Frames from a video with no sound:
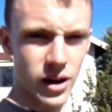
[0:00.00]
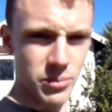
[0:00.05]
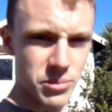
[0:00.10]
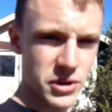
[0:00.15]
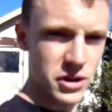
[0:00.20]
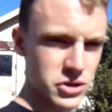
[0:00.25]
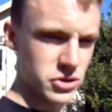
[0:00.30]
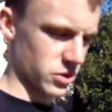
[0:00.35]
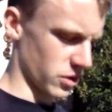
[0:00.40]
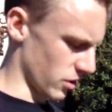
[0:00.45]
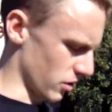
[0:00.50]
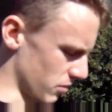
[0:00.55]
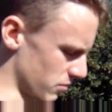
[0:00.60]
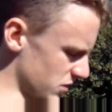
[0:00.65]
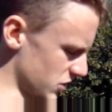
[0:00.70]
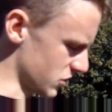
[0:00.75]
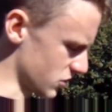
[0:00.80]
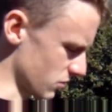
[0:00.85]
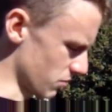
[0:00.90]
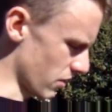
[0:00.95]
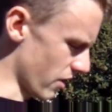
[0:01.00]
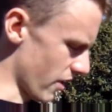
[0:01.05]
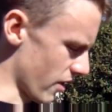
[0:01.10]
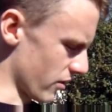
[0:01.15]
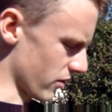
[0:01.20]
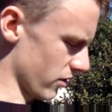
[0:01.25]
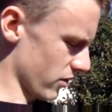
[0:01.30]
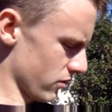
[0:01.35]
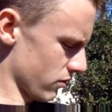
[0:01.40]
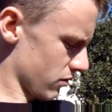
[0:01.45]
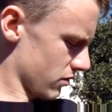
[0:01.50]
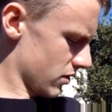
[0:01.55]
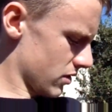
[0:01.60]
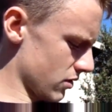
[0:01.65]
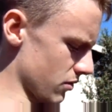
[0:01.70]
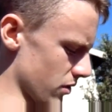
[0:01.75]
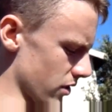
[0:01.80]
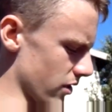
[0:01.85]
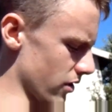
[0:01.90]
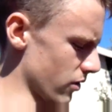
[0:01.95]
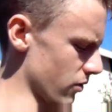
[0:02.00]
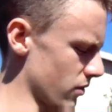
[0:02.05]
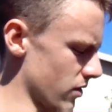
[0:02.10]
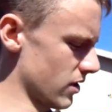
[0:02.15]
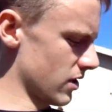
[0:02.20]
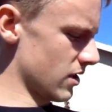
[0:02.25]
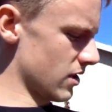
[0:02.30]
a picture of Mister Brown. Oh, here we go.